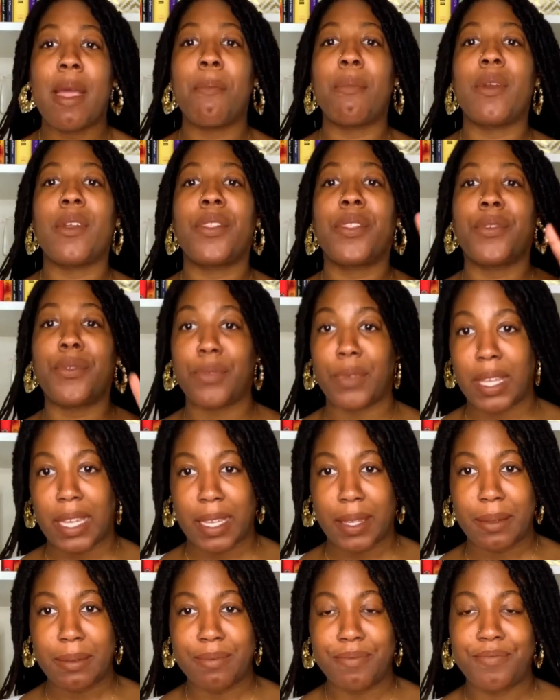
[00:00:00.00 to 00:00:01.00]
3,
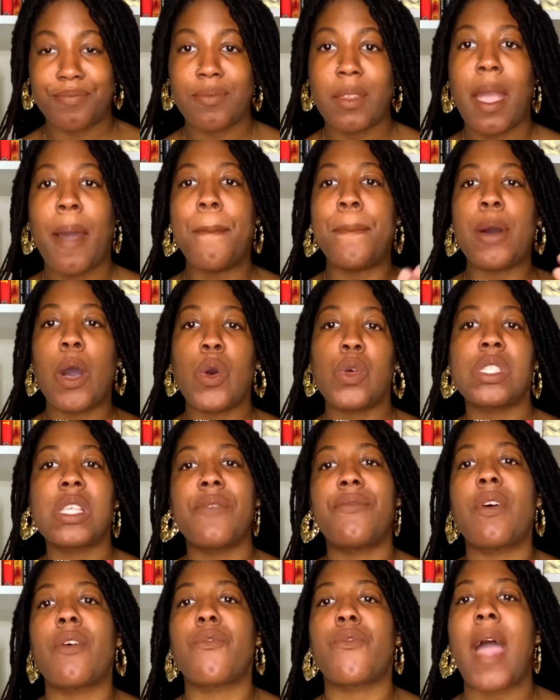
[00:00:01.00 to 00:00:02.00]
post a
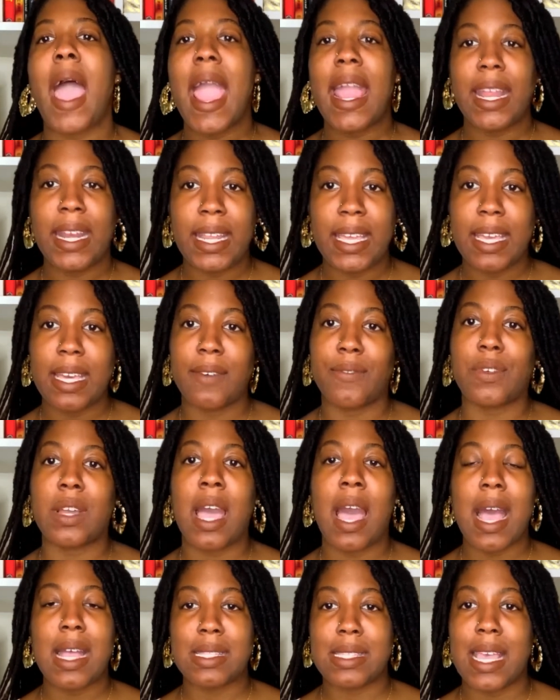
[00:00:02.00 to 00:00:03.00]
variety of
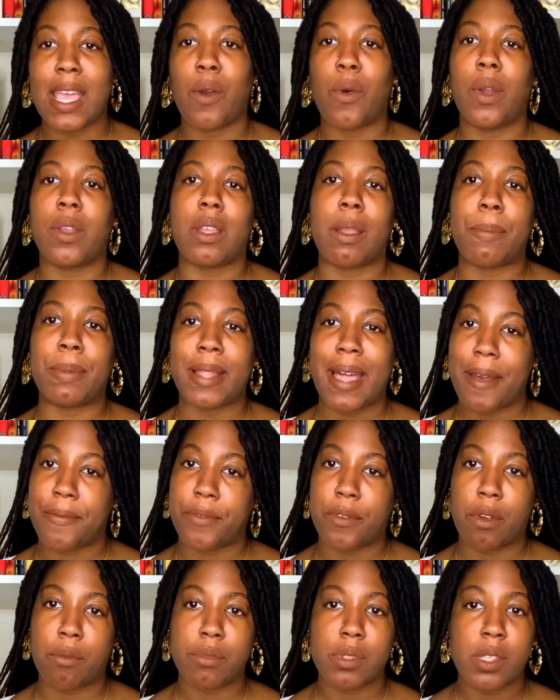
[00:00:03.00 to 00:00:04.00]
content on your
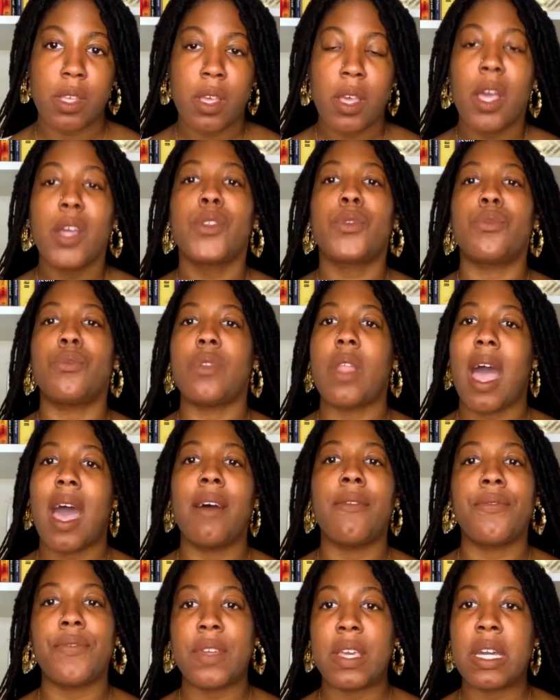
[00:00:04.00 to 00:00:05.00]
platforms. Do not
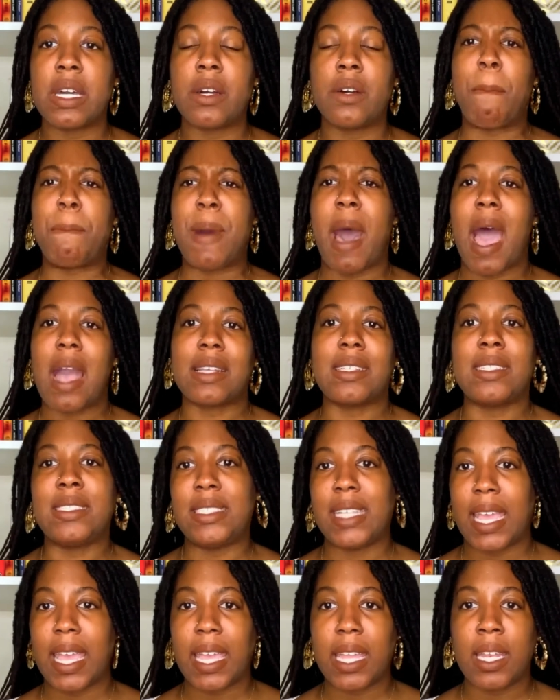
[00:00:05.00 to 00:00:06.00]
feel boxed
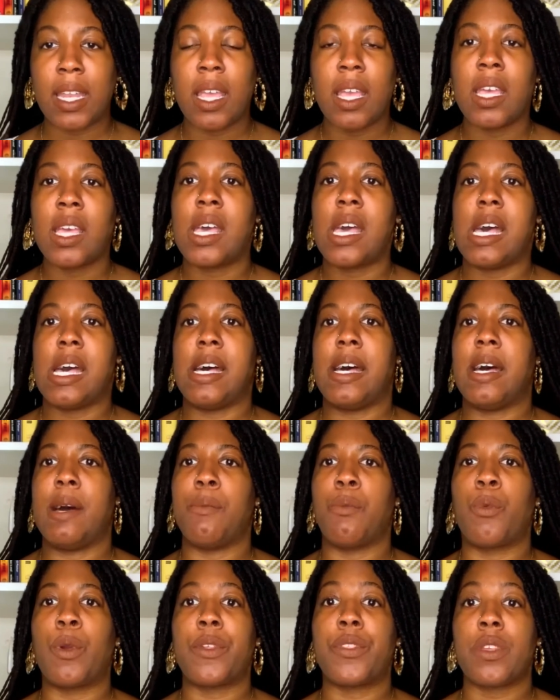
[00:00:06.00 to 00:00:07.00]
in with
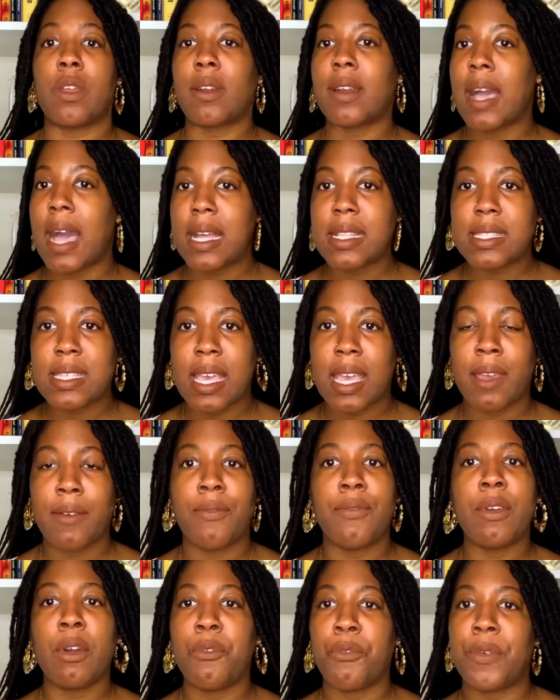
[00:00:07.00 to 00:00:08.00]
your content. Feel
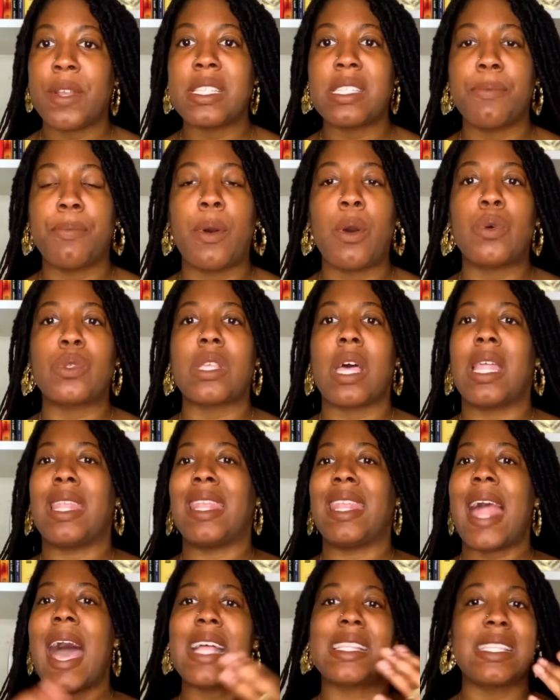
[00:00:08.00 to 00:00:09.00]
free to post
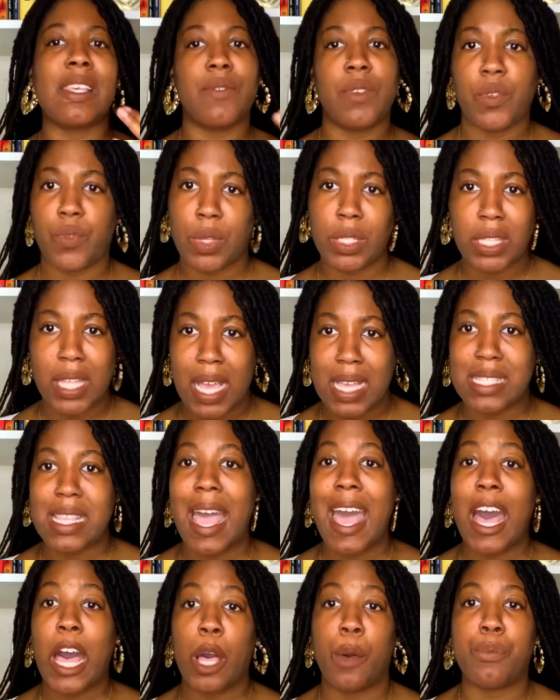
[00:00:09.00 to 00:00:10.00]
lots of different things that
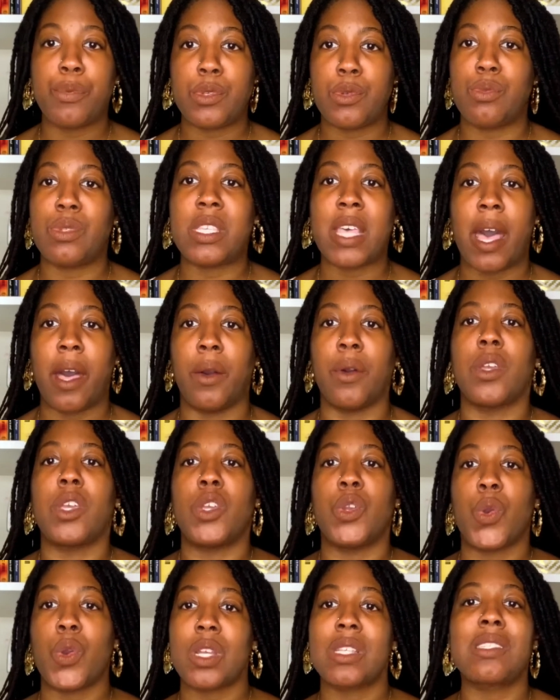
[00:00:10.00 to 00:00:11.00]
helps you tell your
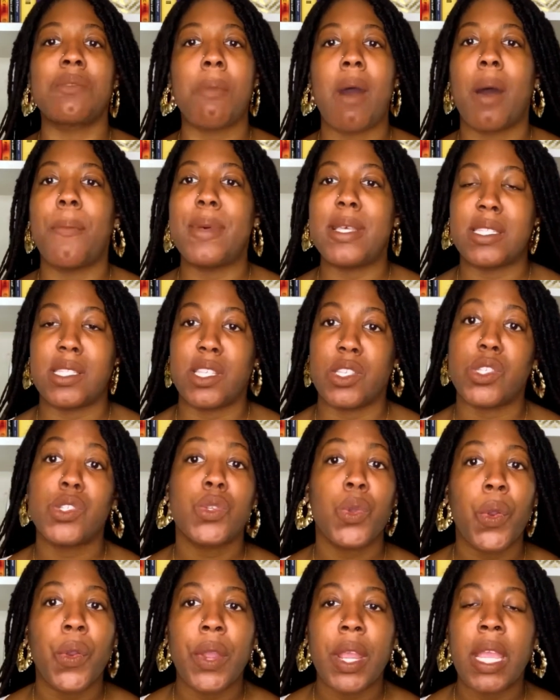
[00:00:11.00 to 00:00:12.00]
small business
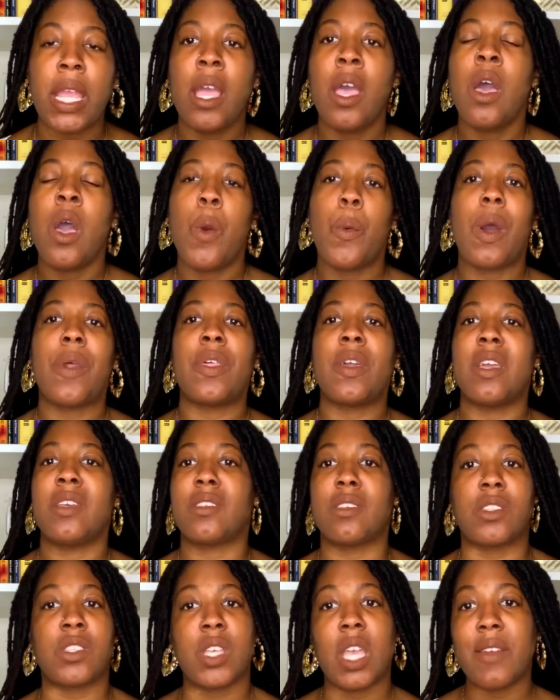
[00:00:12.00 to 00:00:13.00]
story, whether it's a
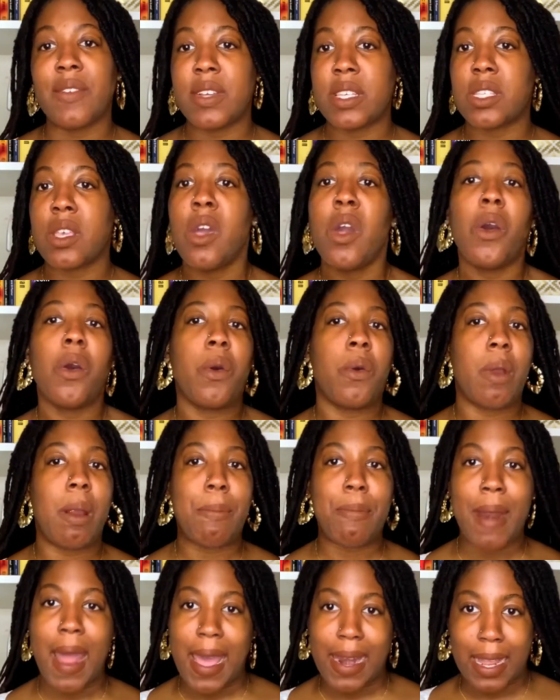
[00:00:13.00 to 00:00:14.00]
service or a
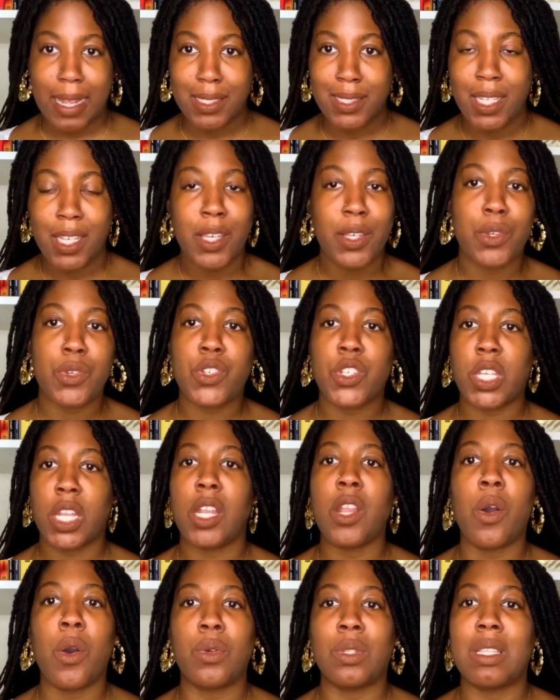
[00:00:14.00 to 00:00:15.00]
product. You shouldn't
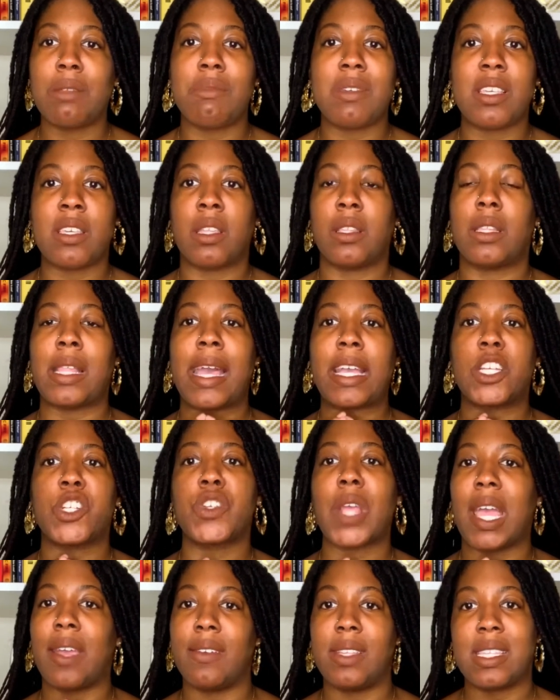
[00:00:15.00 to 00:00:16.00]
only be like striving
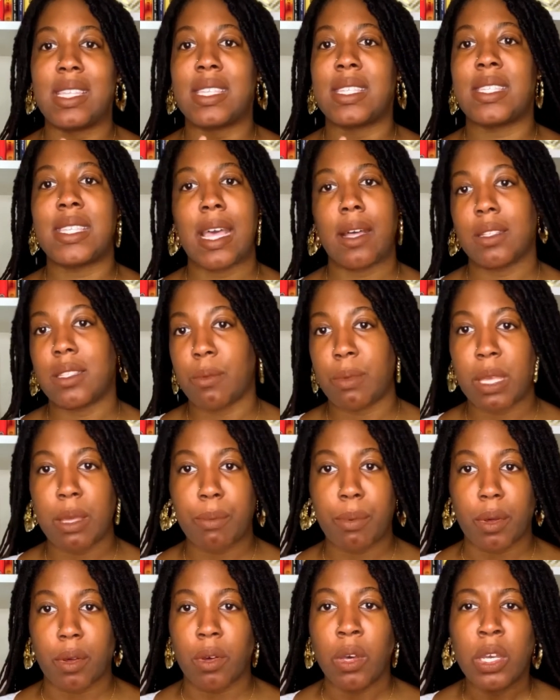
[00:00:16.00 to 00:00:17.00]
to sell to people
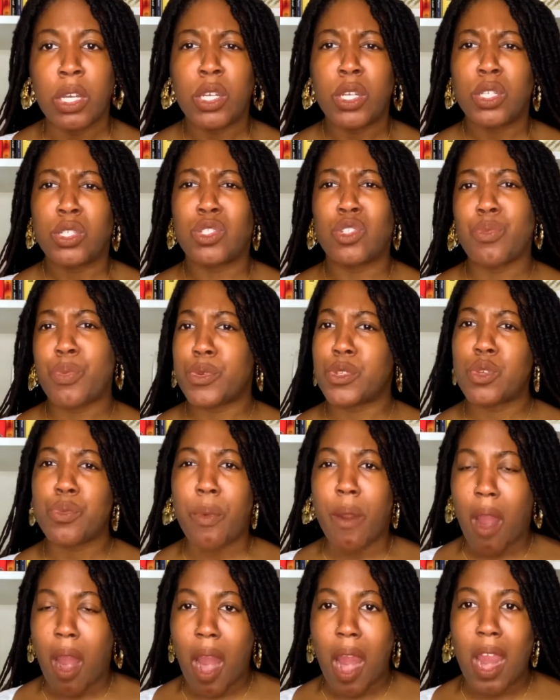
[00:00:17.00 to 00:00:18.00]
super, super
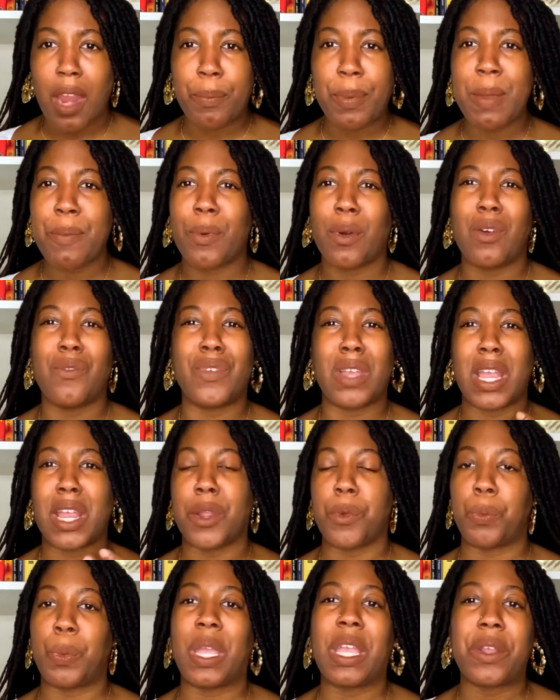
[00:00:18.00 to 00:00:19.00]
hard. People are very
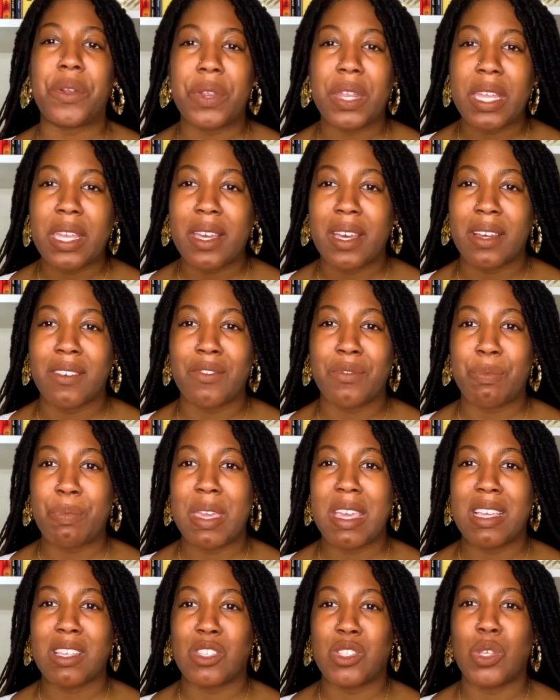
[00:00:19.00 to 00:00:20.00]
weary of being
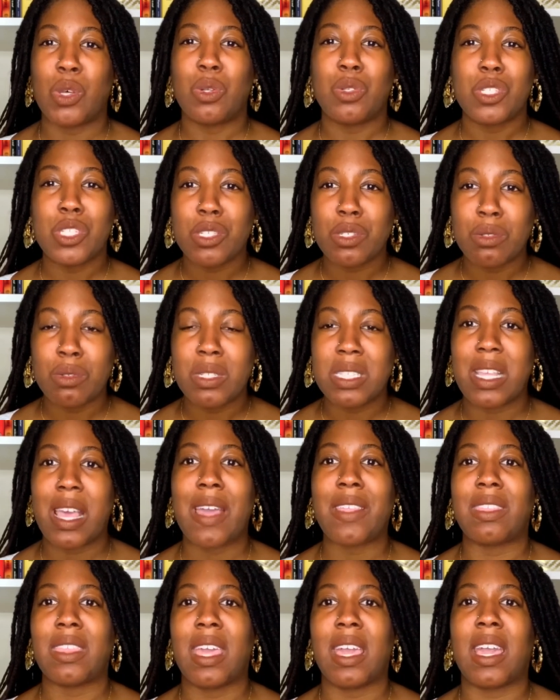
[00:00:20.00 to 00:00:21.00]
sold to, because I
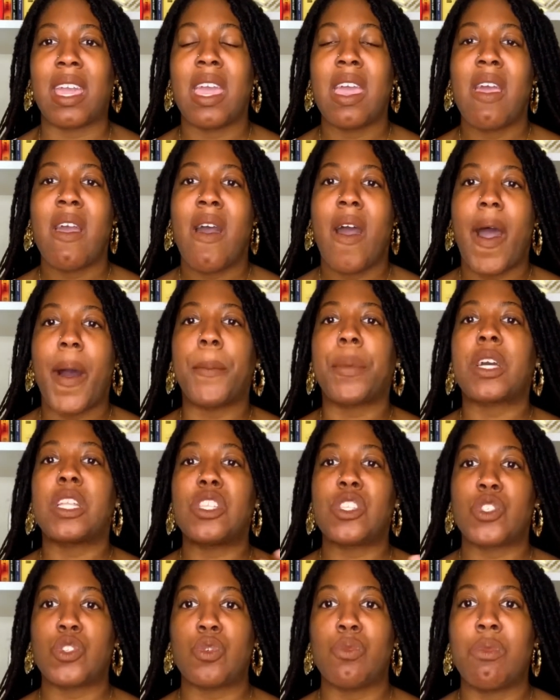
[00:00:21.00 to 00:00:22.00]
think
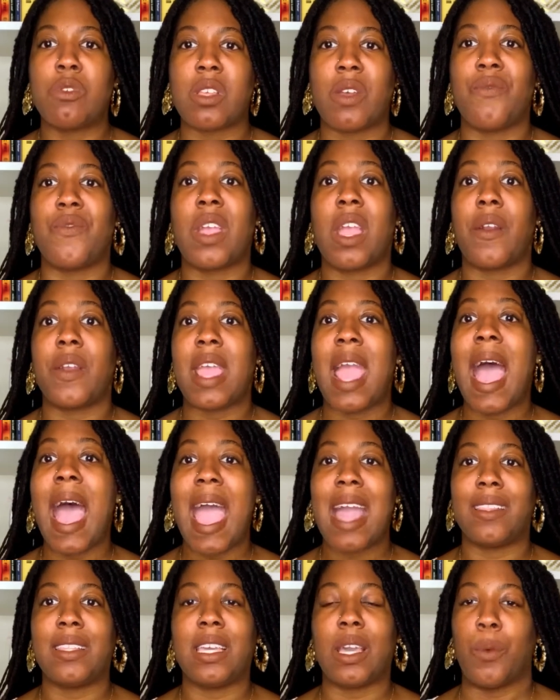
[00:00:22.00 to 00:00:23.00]
consumers are very highly
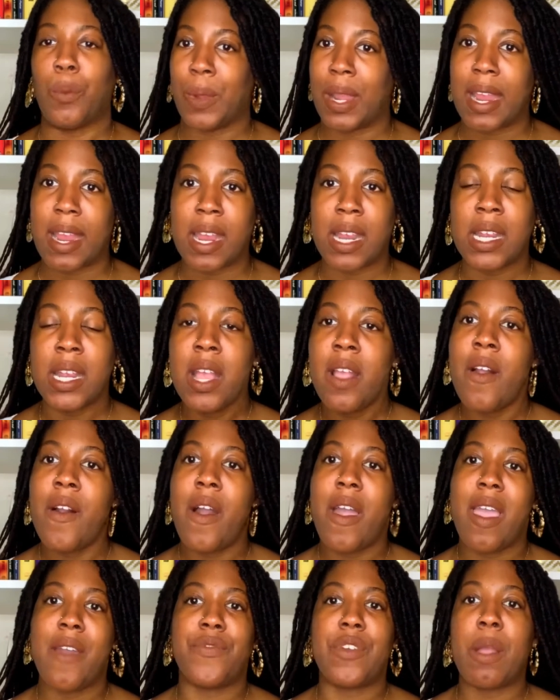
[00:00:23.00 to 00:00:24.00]
aware if
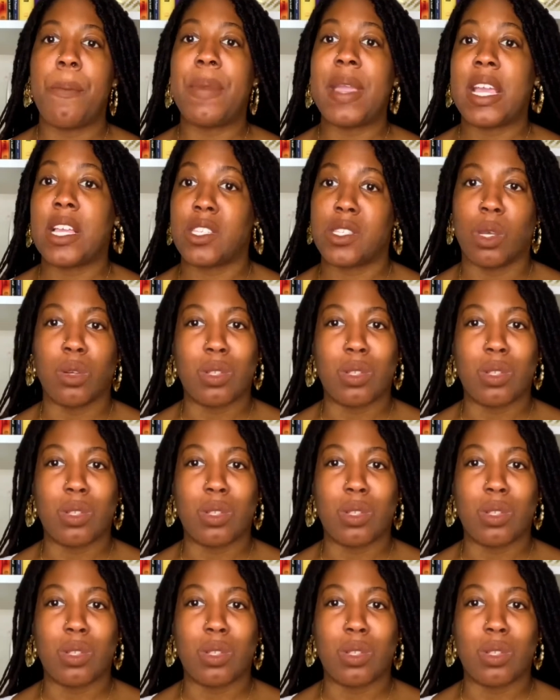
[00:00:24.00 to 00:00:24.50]
they're being sold on